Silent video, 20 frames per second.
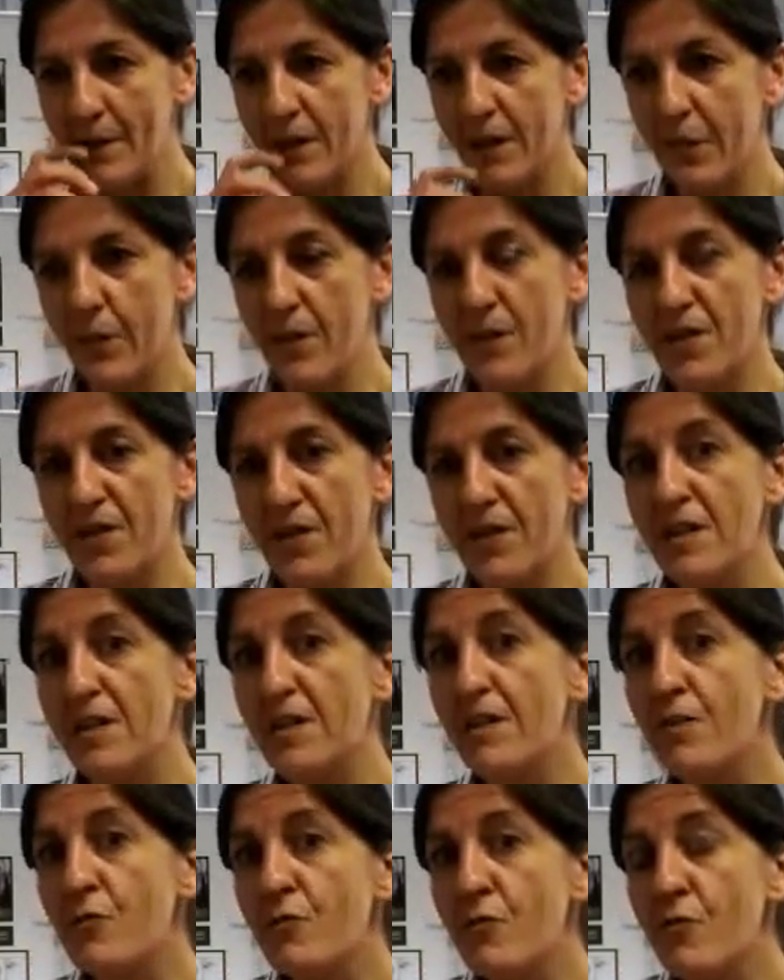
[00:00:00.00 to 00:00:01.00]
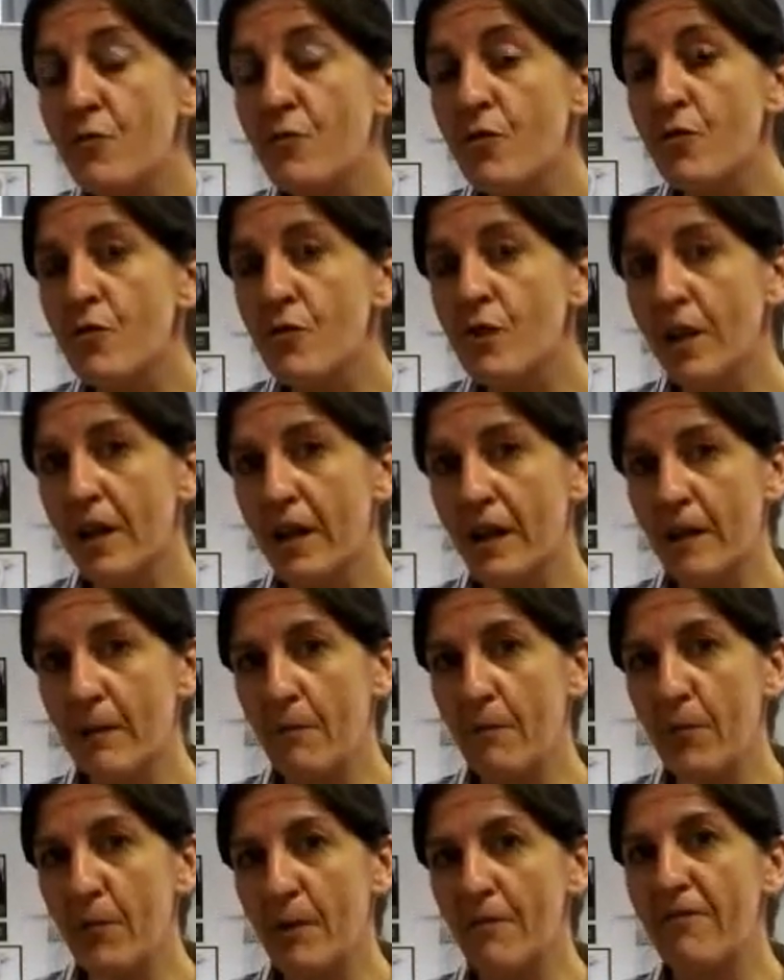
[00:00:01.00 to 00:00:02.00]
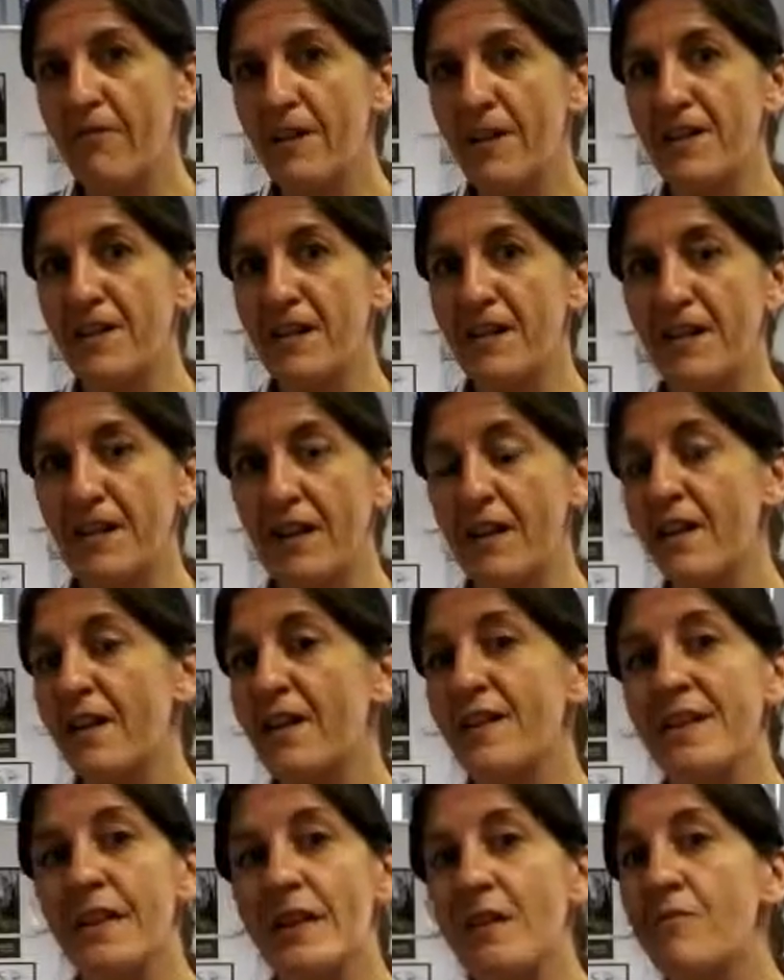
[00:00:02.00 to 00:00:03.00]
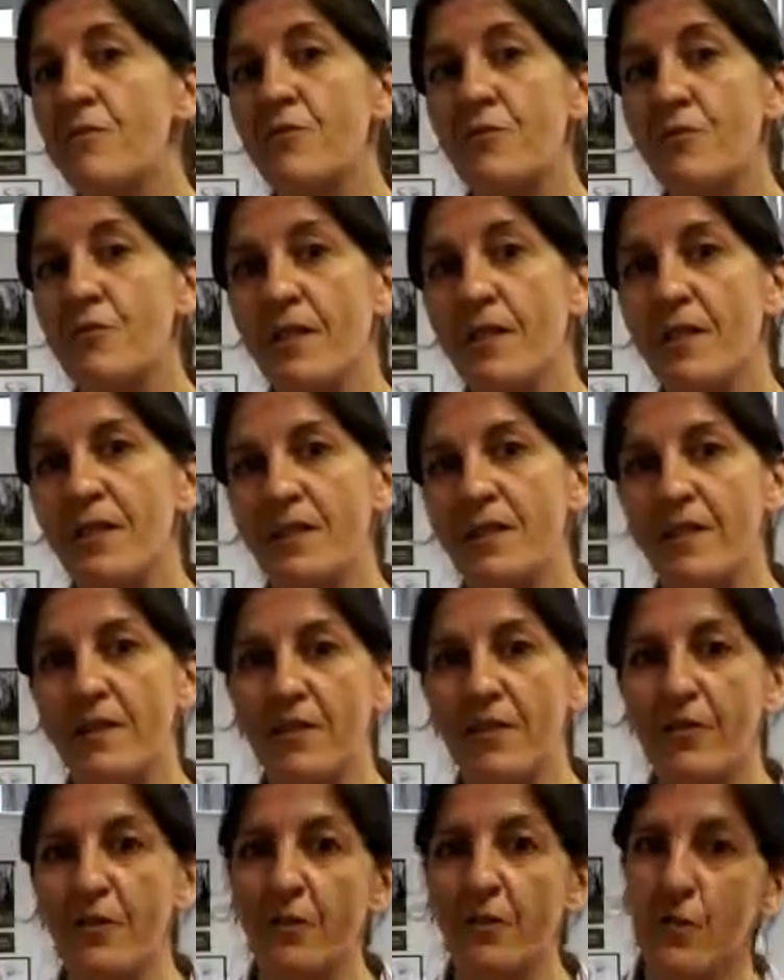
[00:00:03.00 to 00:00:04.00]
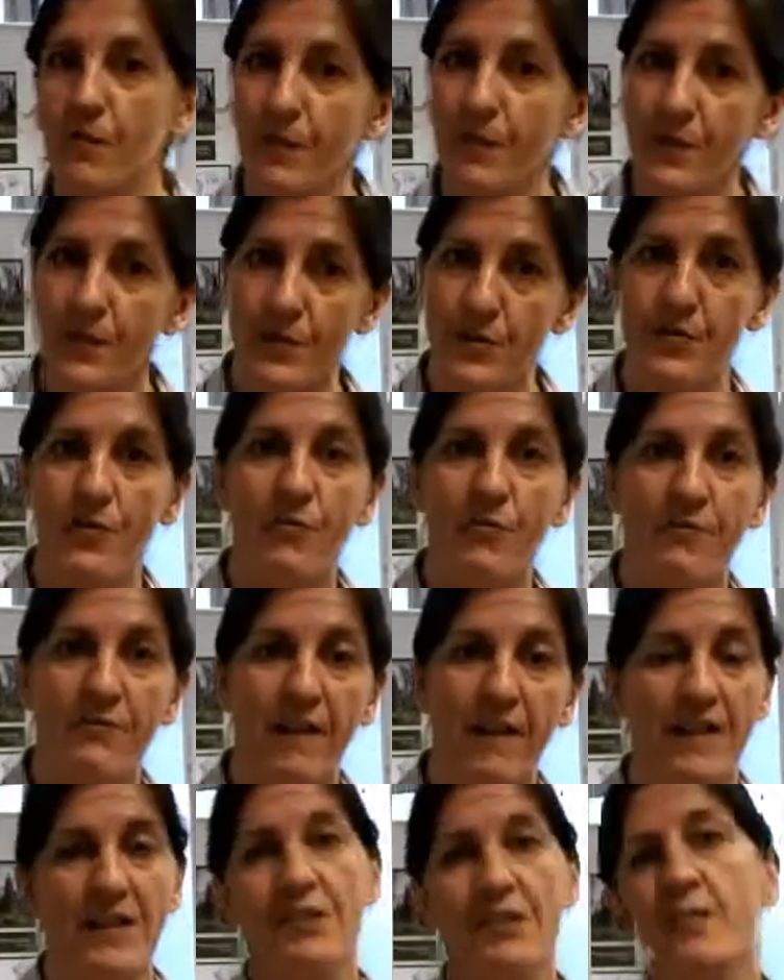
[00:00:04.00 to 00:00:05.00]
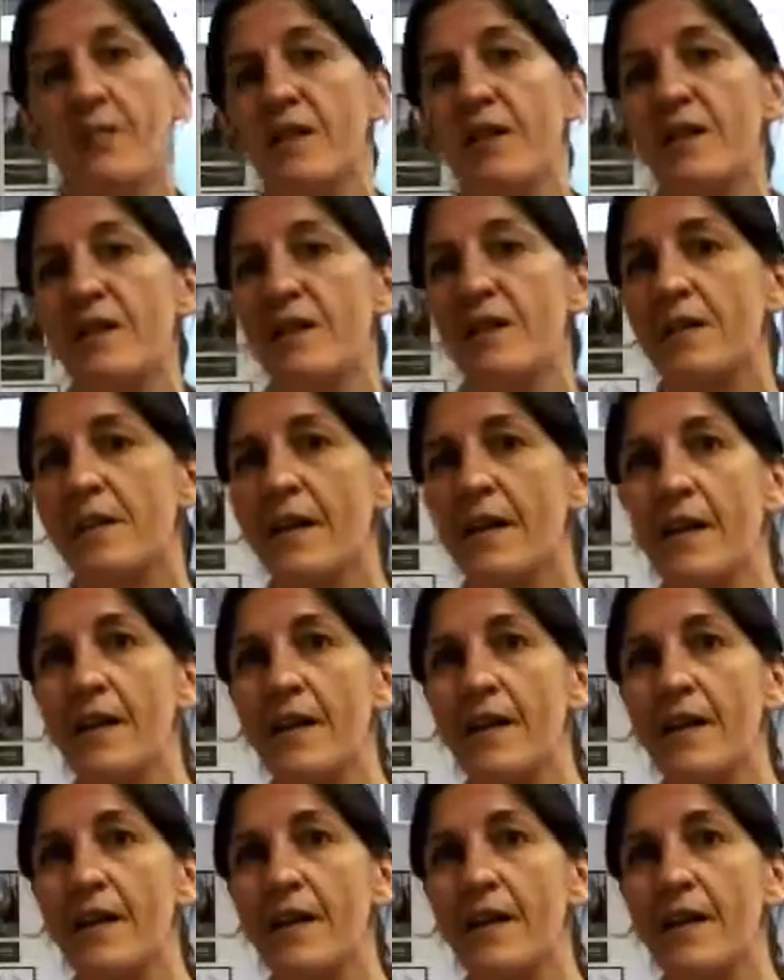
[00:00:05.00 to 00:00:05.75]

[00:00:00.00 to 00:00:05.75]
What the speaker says: the opportunity to draw. What I'm finding is clients love drawings. You know, you'll be taught Vectorworks,